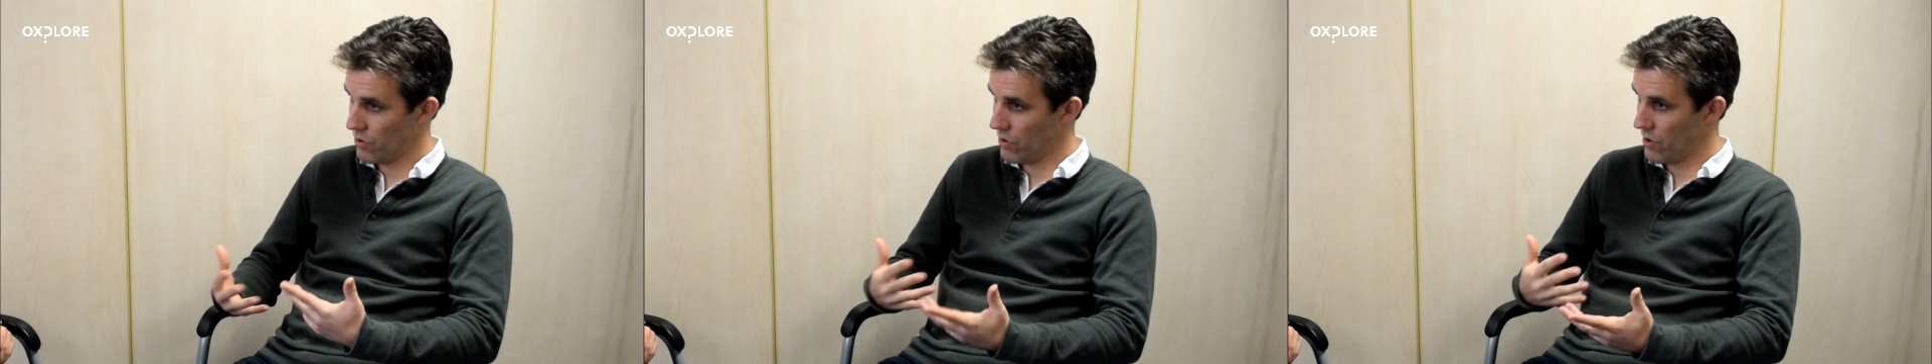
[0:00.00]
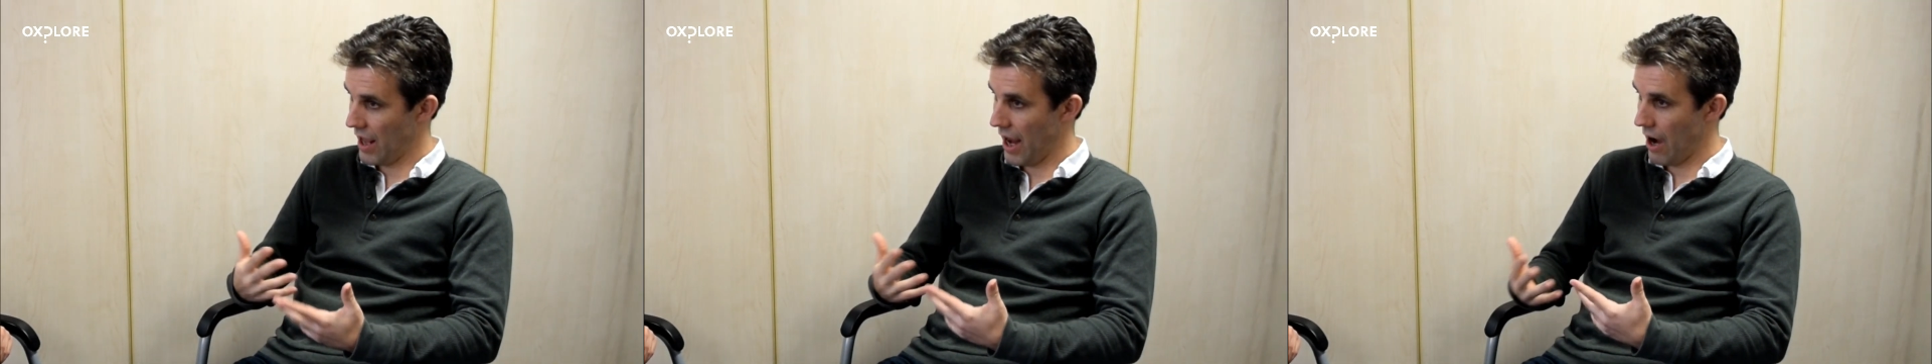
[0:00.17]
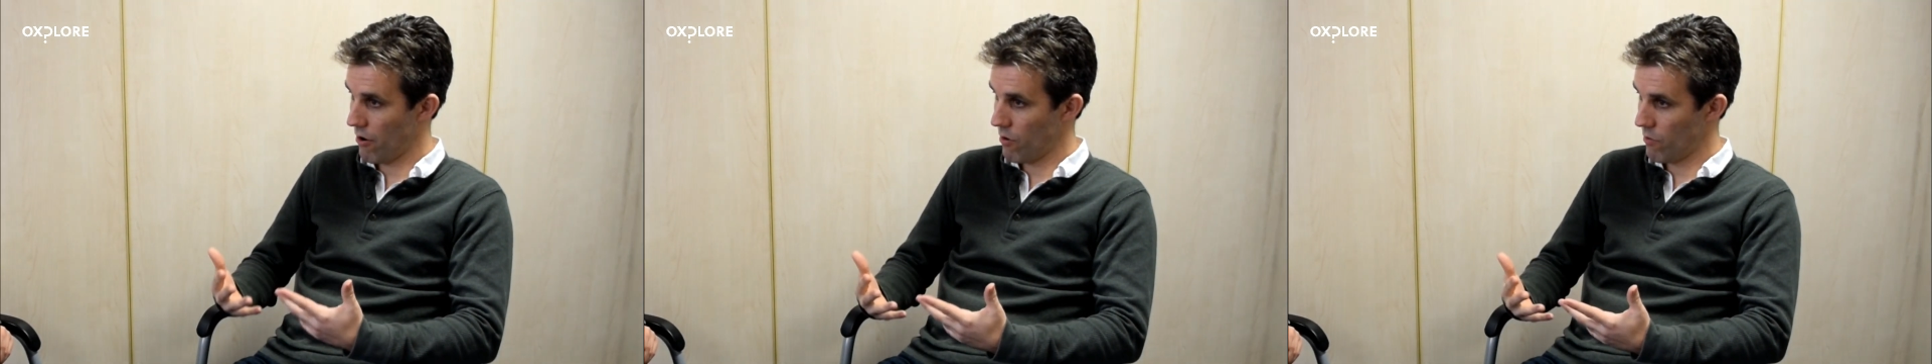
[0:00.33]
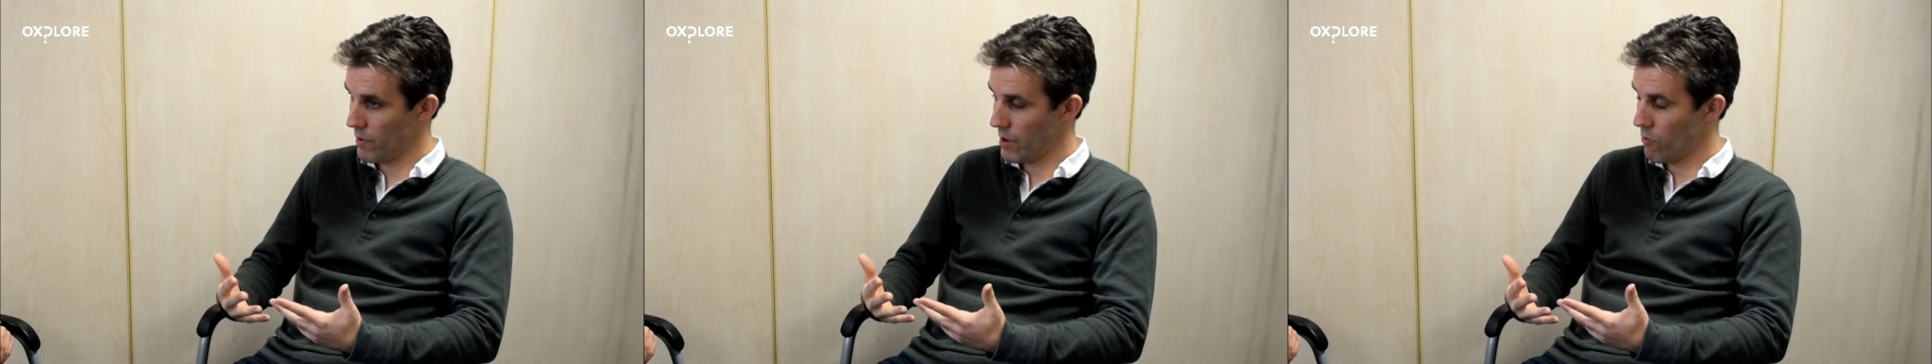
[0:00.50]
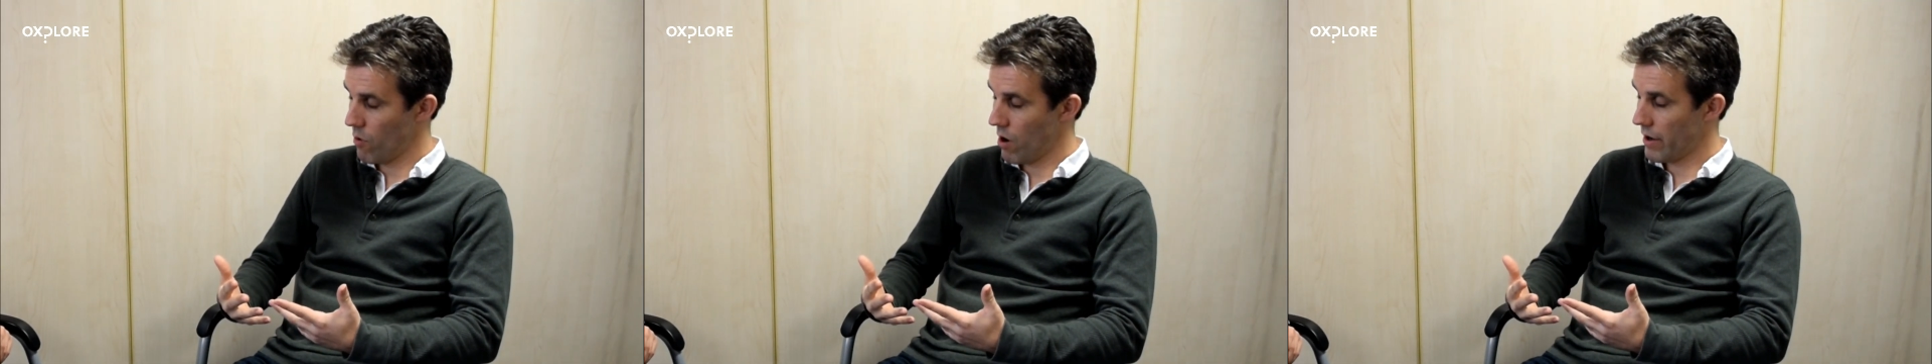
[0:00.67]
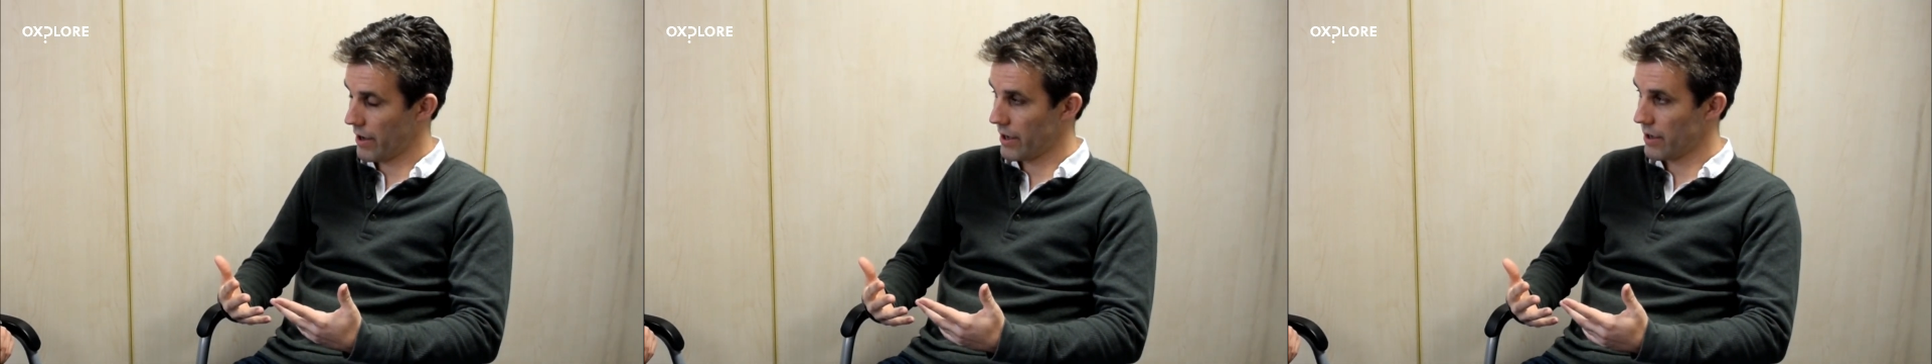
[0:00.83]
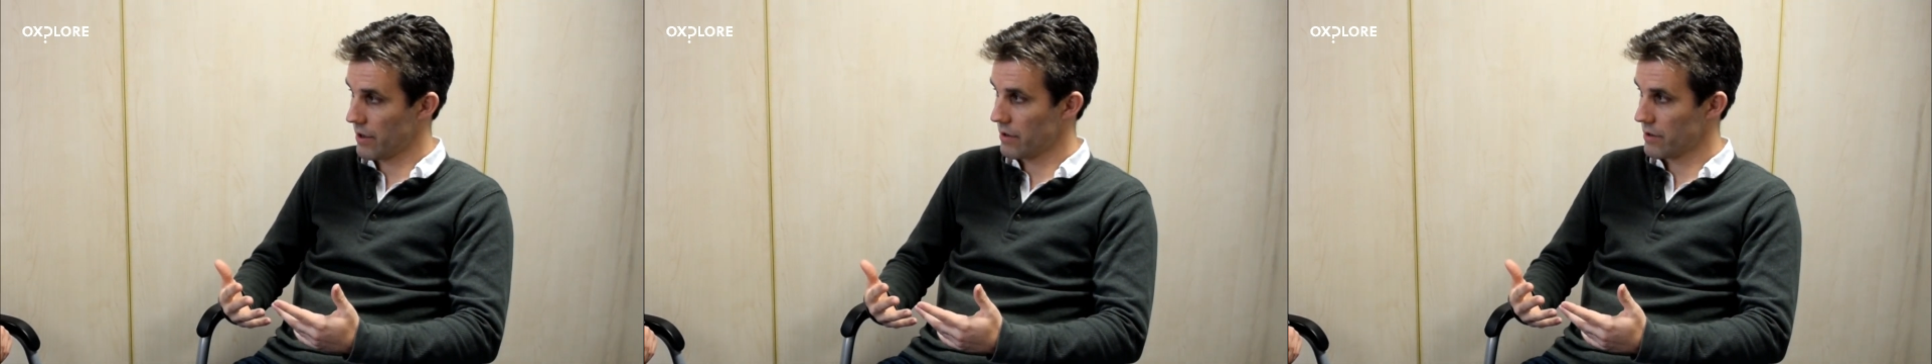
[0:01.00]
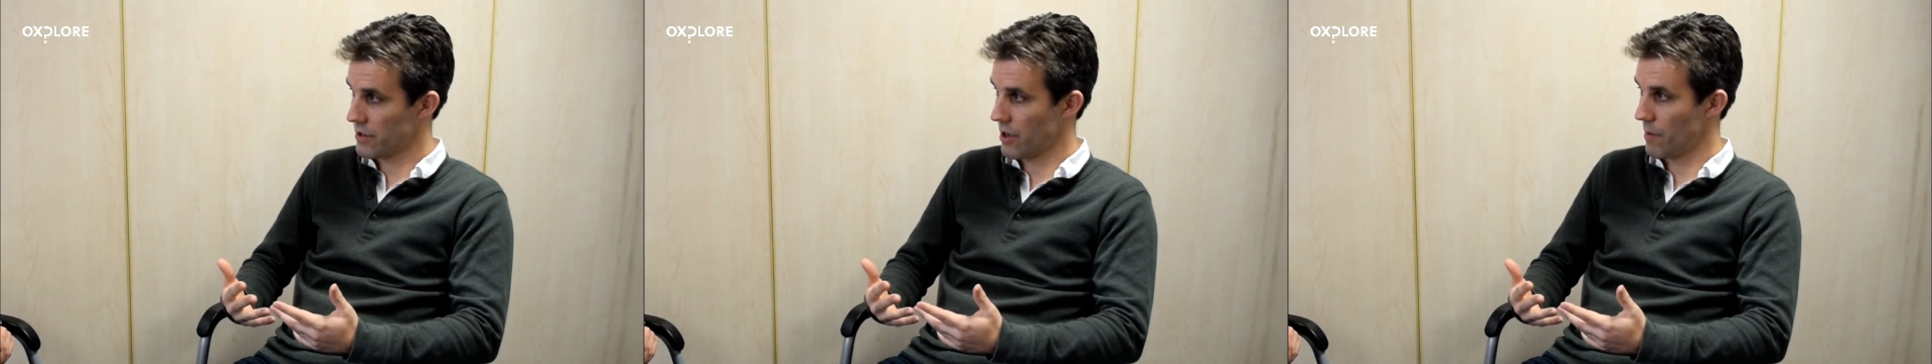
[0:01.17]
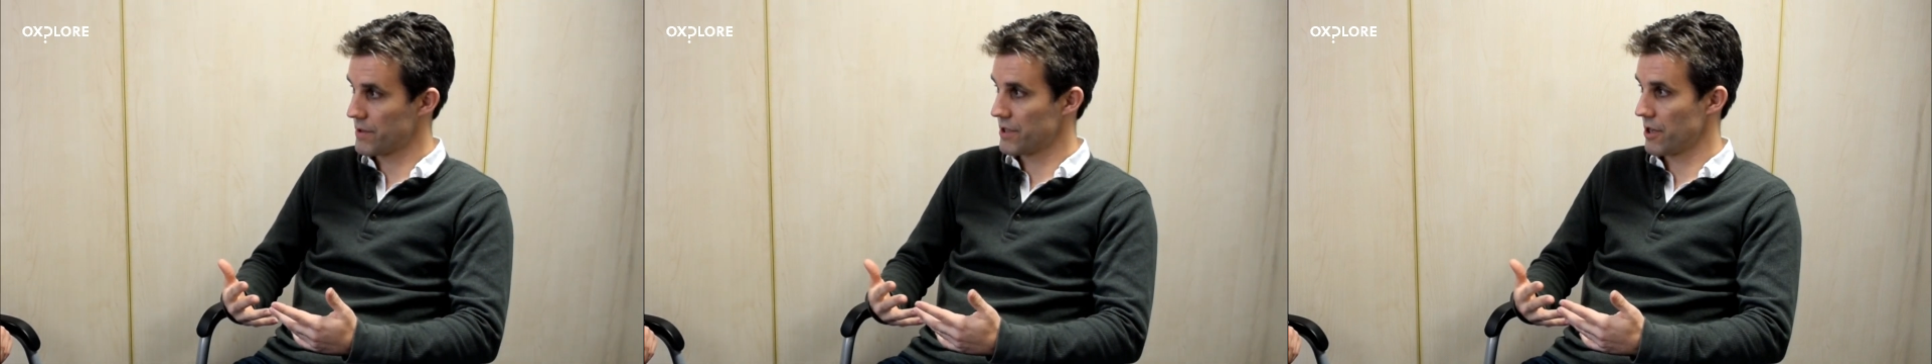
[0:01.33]
the area we're working,
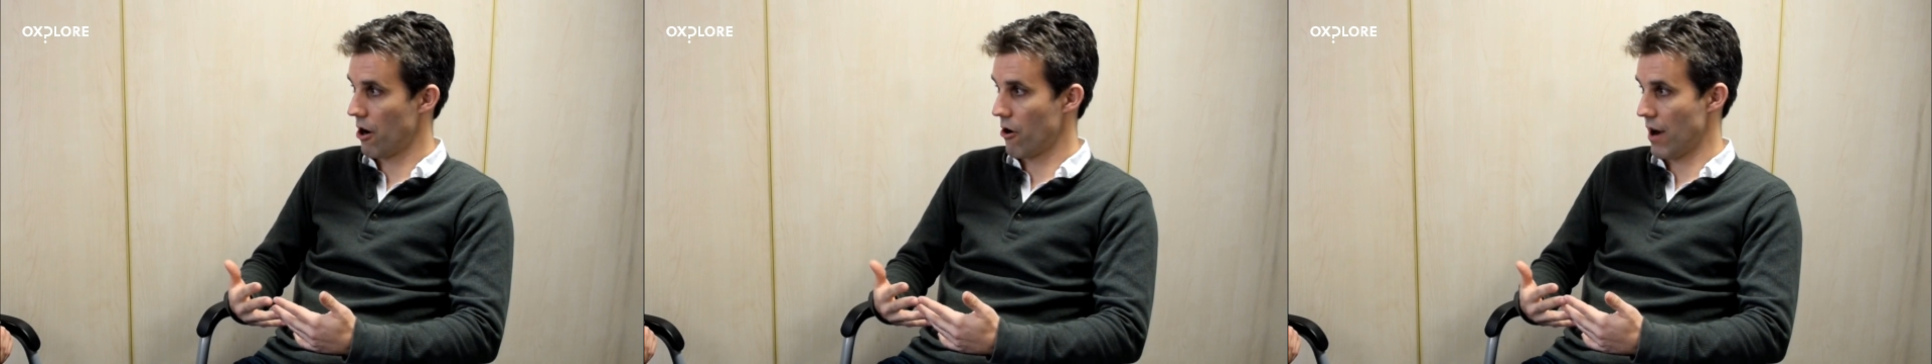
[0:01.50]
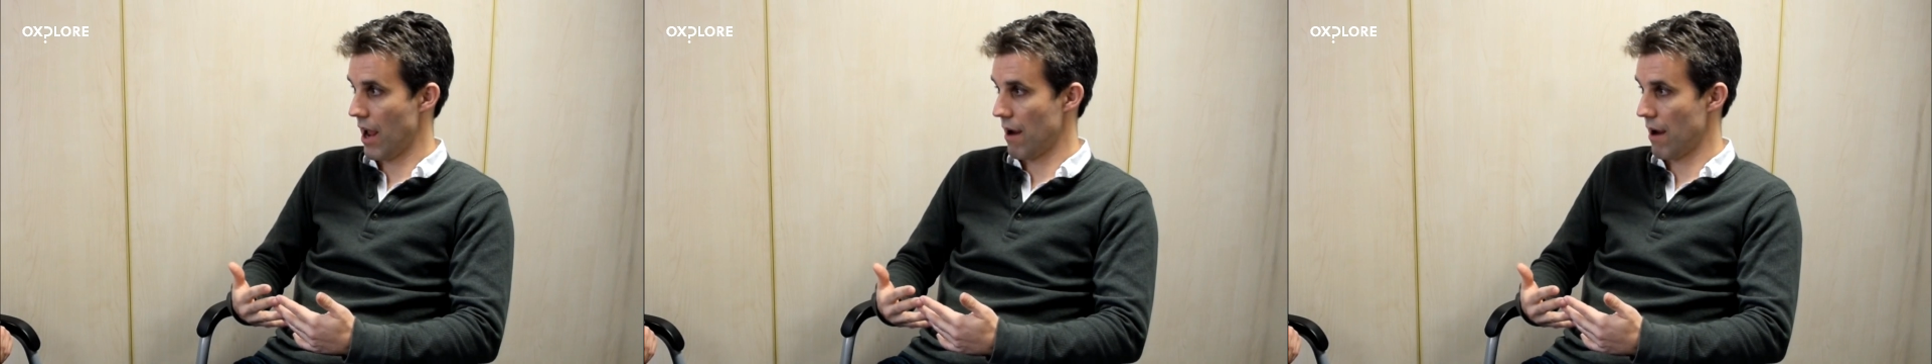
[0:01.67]
sub-Saharan